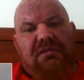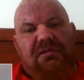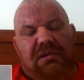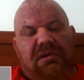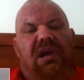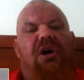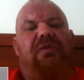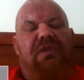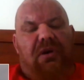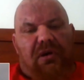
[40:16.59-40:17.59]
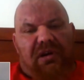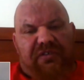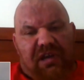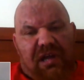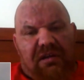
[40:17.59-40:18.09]
You can get overly oily
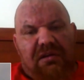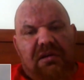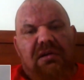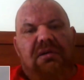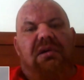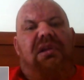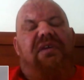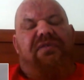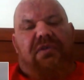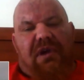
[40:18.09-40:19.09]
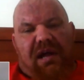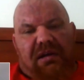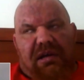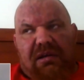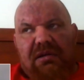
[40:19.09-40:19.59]
skin and therefore
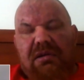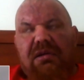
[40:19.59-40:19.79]
acne.